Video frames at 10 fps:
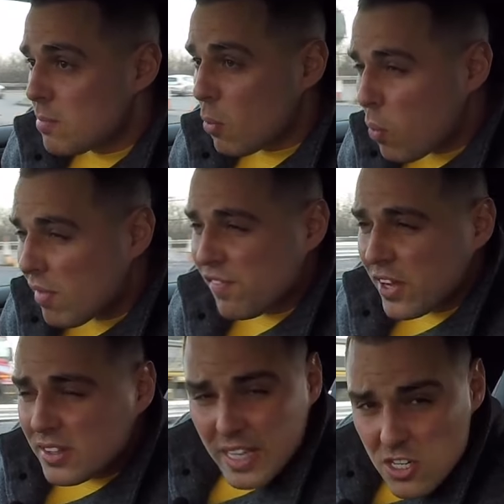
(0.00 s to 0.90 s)
But one
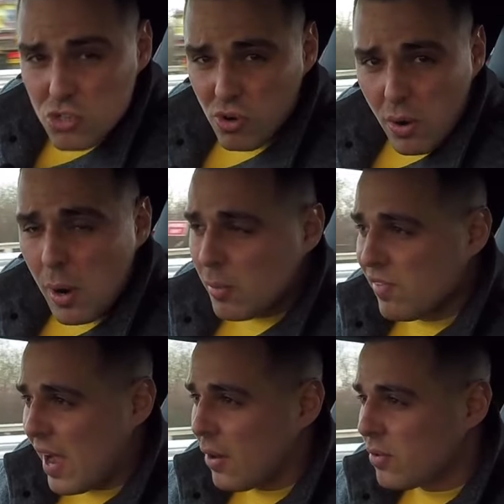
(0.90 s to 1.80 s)
thing I didn't grow up
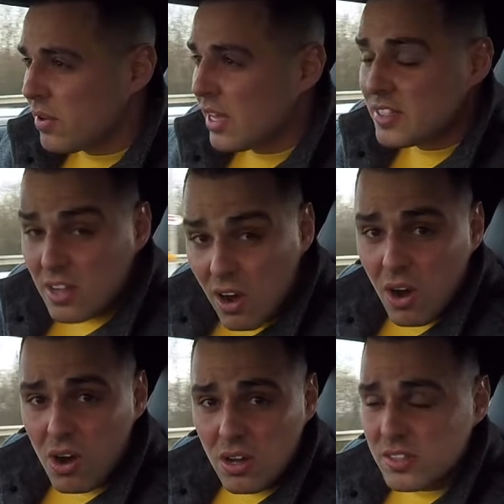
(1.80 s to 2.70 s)
without is
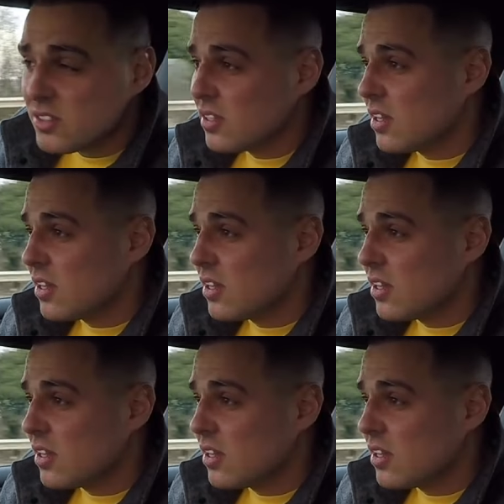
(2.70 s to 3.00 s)
cars.